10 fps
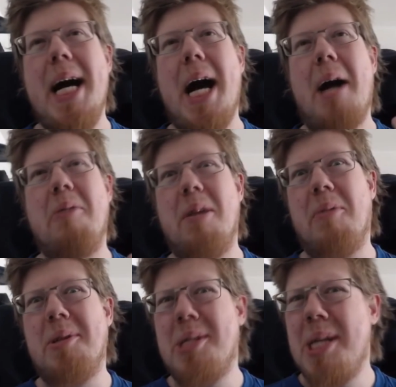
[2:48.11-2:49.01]
I really want
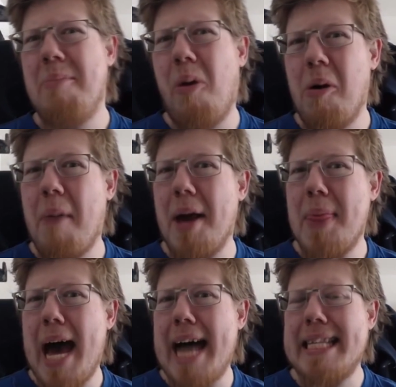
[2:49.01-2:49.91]
to see more about
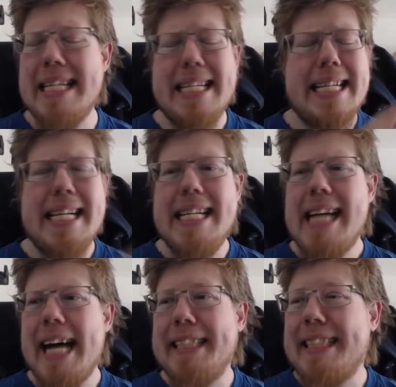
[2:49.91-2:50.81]
that.
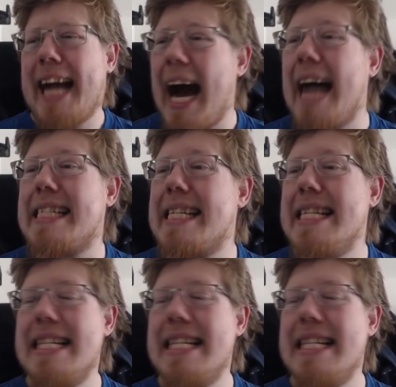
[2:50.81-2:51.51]
Gosh.